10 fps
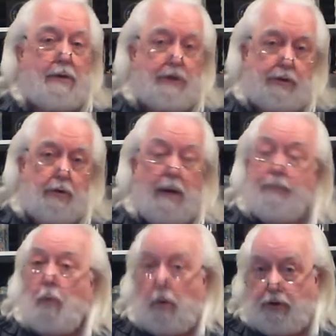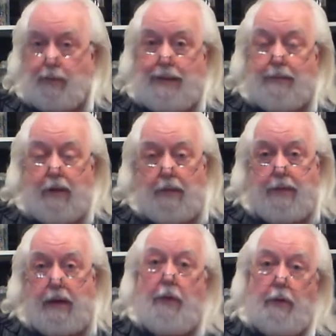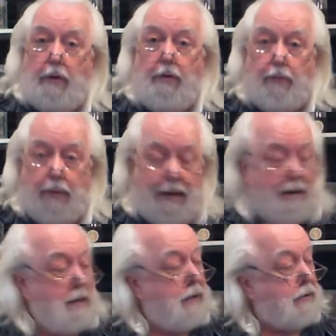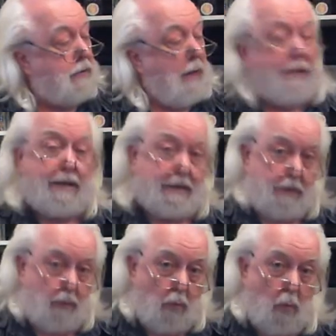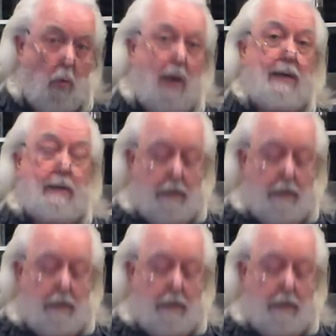and we strum or sweep the other 3, like this. 1, 2, 3,